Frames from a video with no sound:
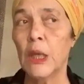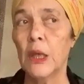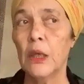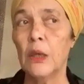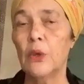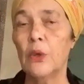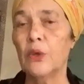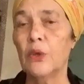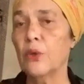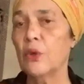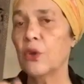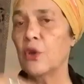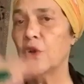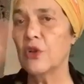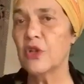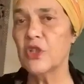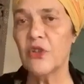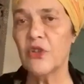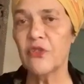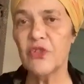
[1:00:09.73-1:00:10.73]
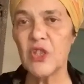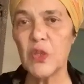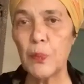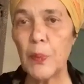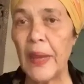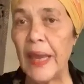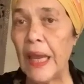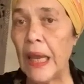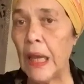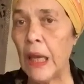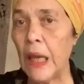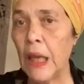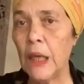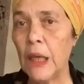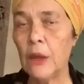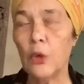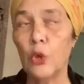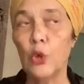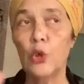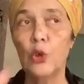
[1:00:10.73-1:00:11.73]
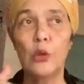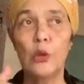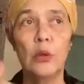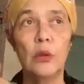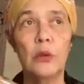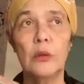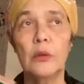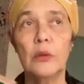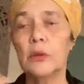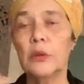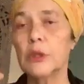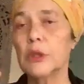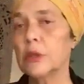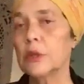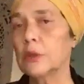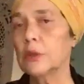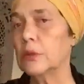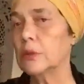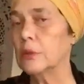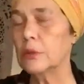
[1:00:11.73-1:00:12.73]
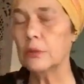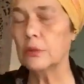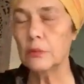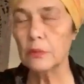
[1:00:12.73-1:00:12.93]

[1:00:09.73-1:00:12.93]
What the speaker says: the coast of Spain or